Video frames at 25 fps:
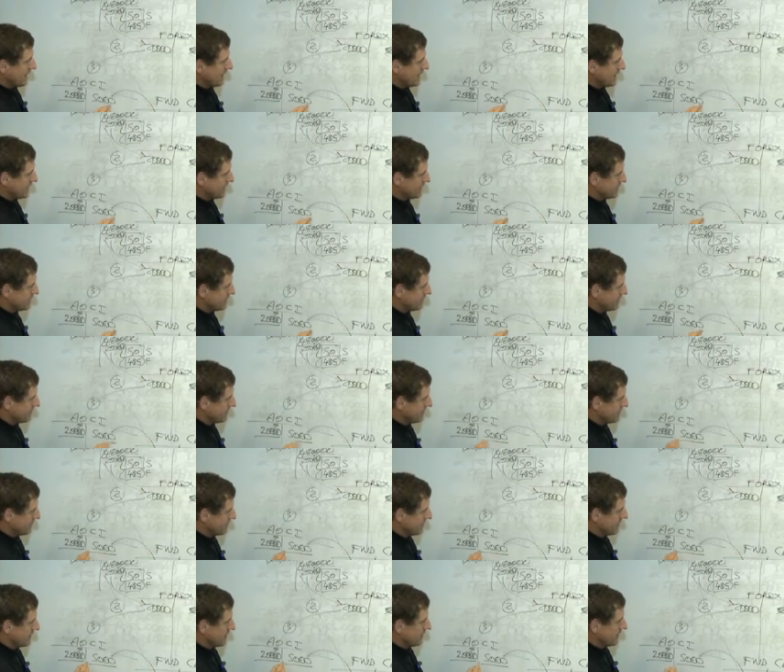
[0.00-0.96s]
and
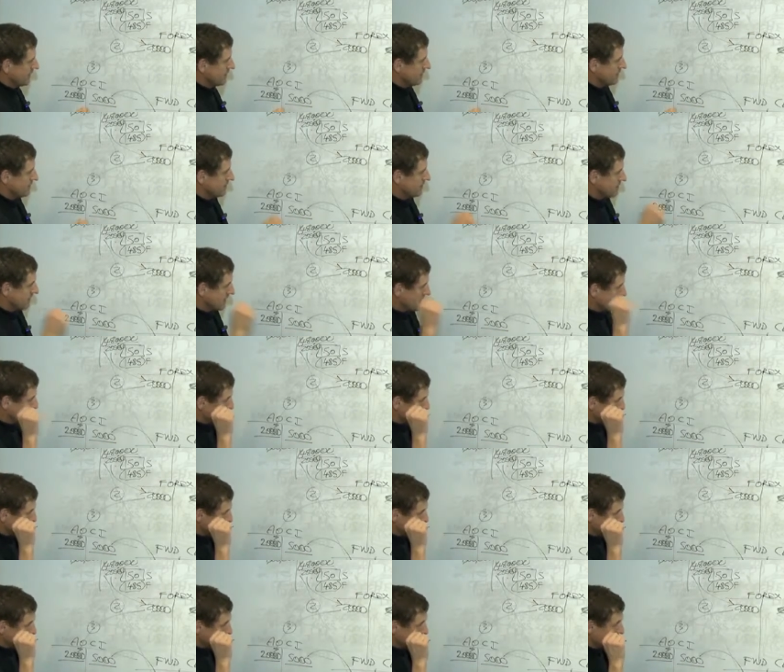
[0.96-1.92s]

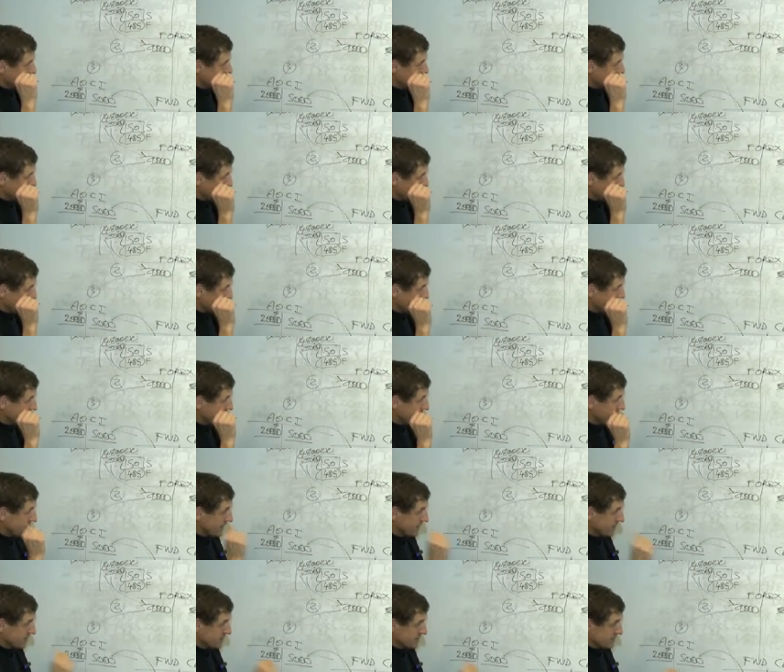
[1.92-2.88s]
the
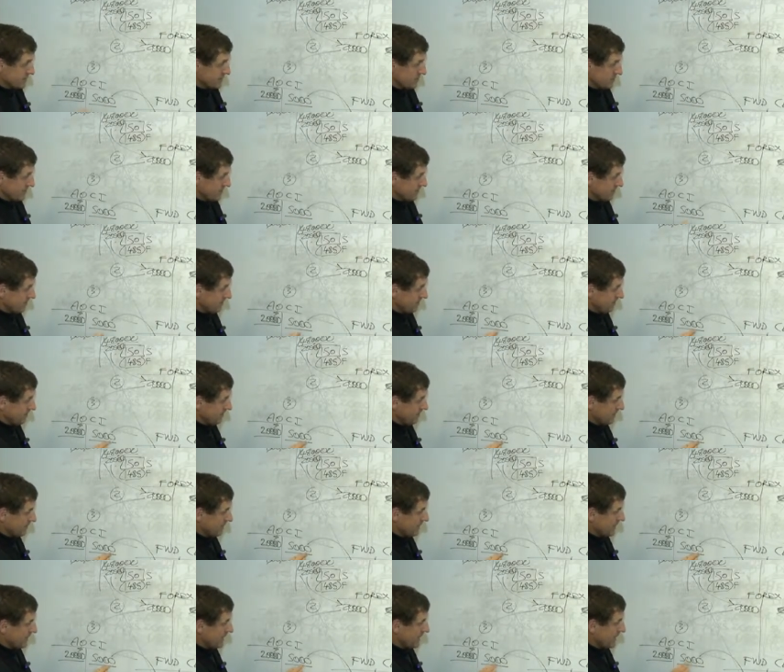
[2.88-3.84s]
5,000
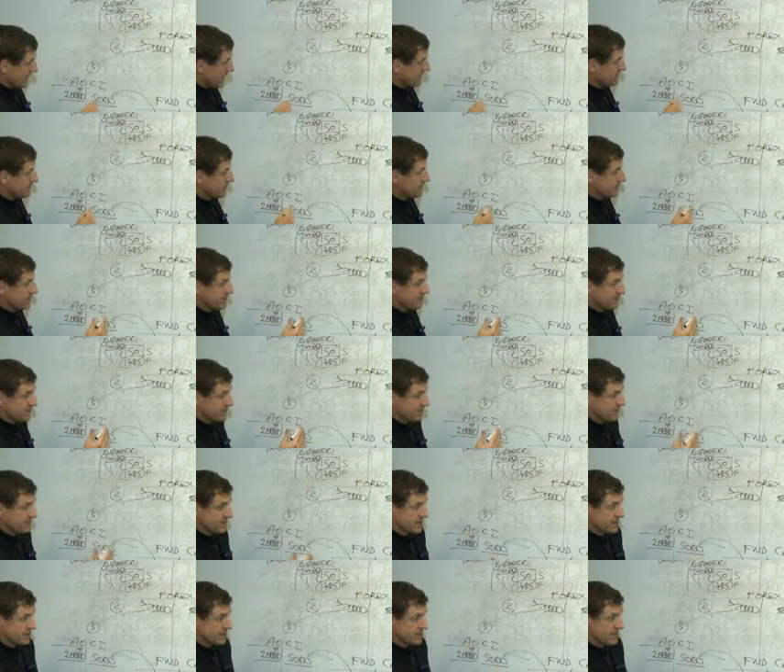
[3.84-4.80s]
and the
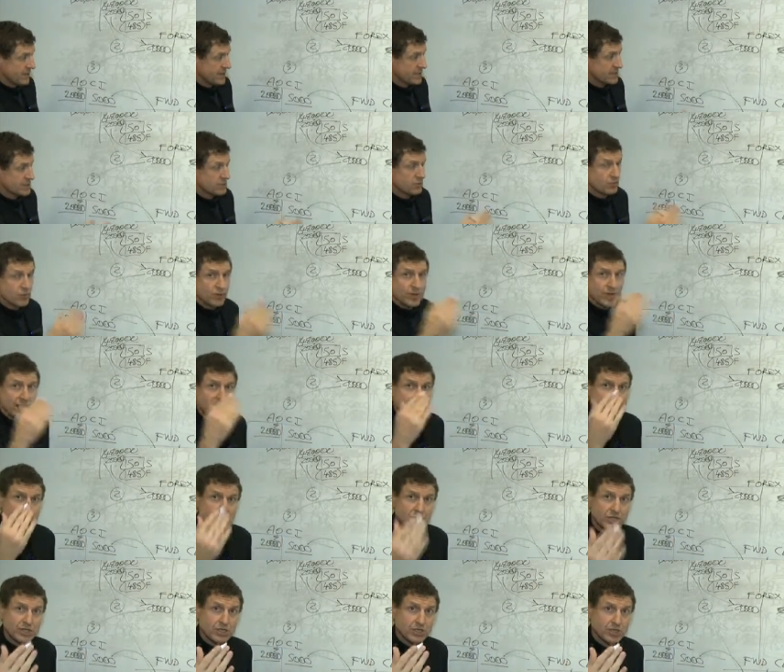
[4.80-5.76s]
15,000 we
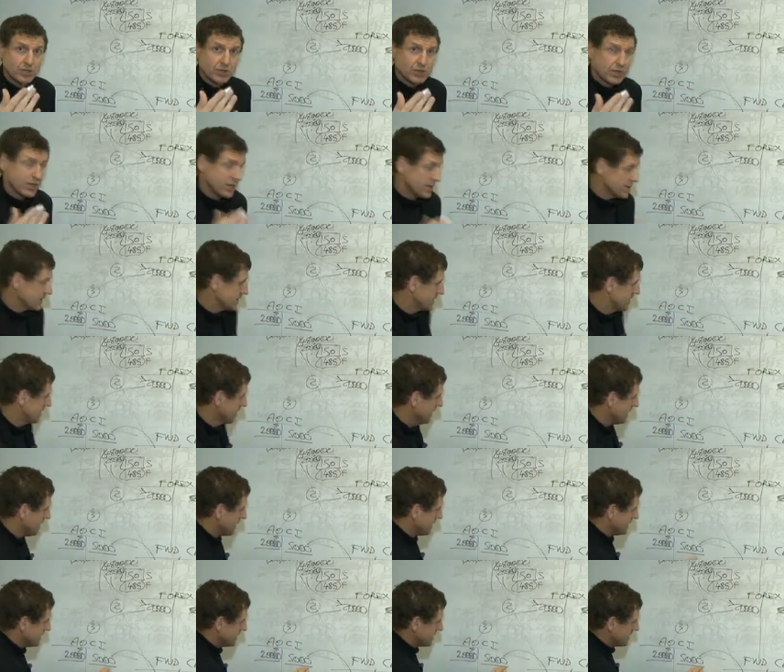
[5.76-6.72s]
actually do lose
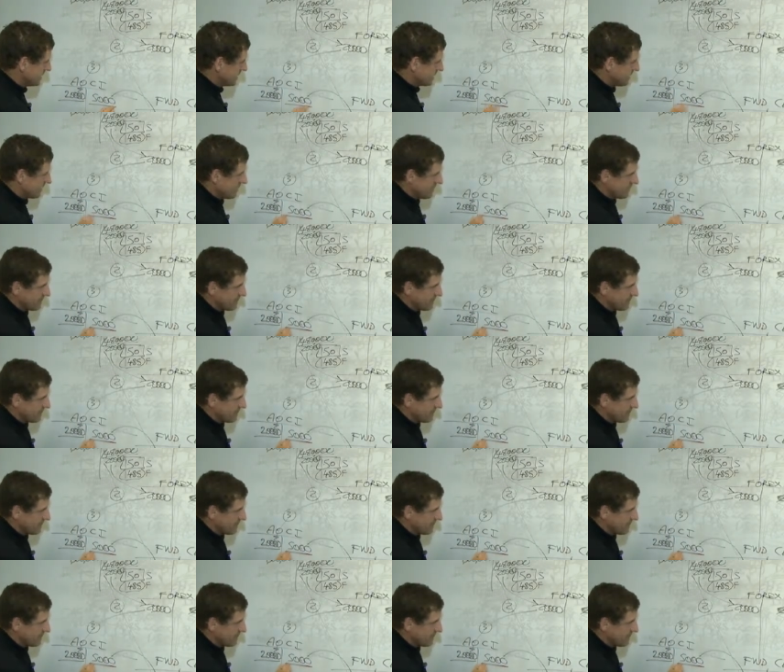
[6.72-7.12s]
is this